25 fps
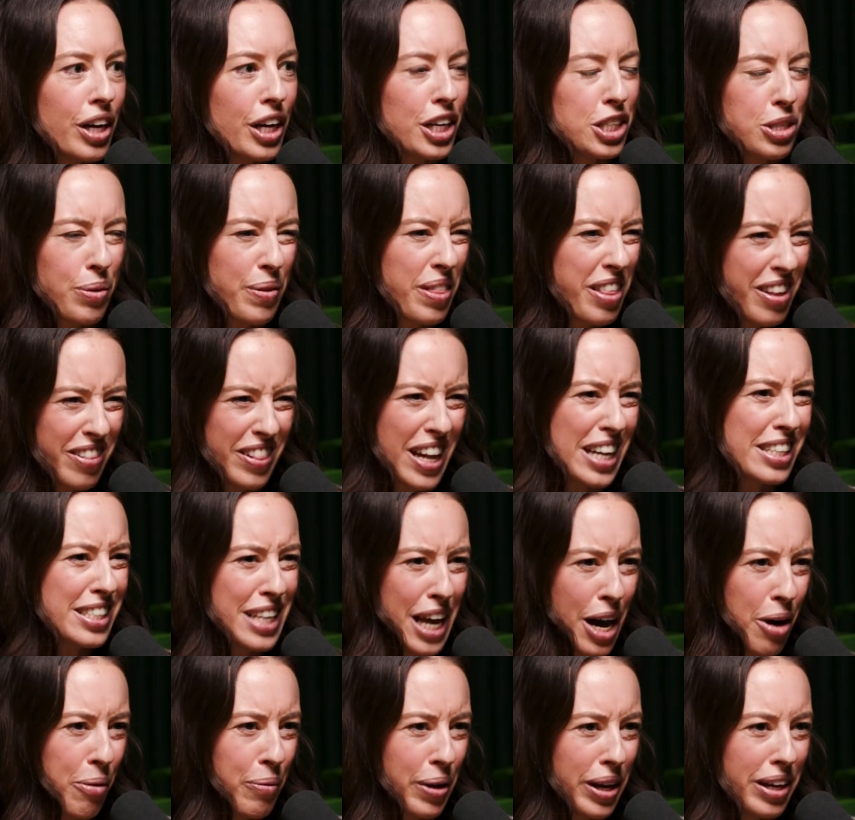So I think that's
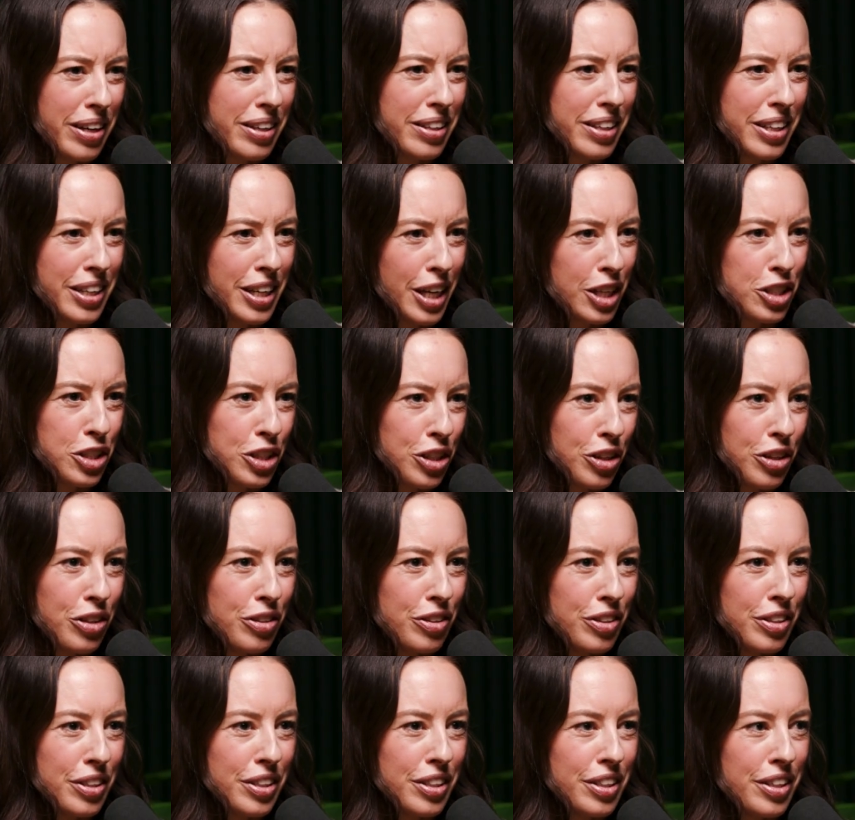how we
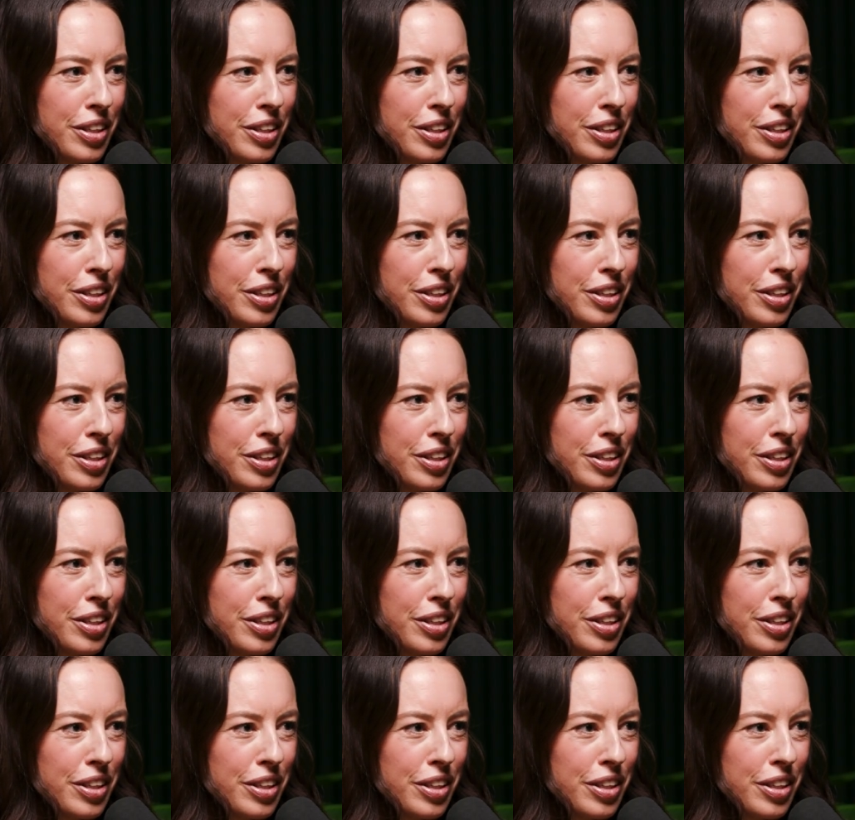attune.